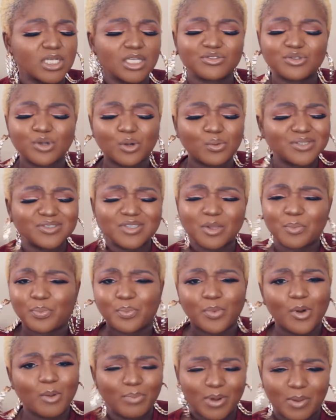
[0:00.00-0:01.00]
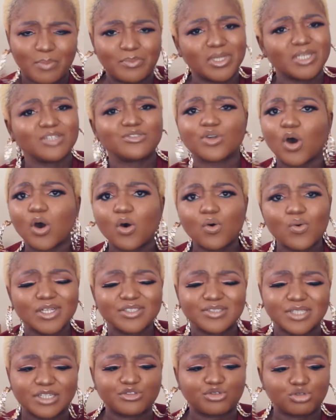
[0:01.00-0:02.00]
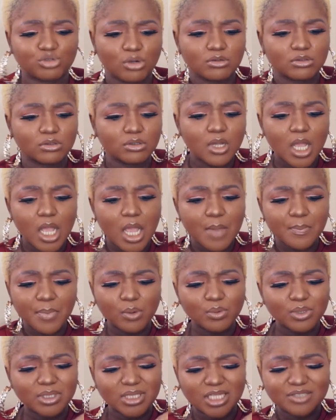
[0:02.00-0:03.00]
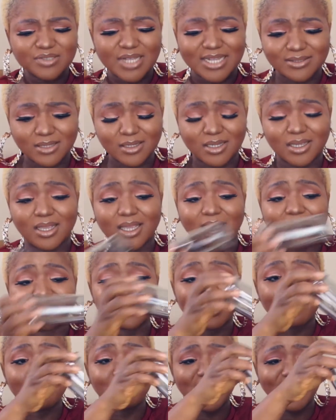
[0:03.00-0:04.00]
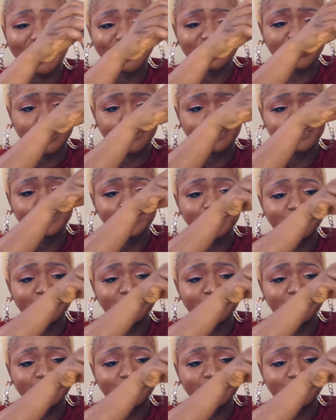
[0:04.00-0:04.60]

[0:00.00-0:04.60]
Is always a problem, is always a struggle. But with this, I think it is amazing.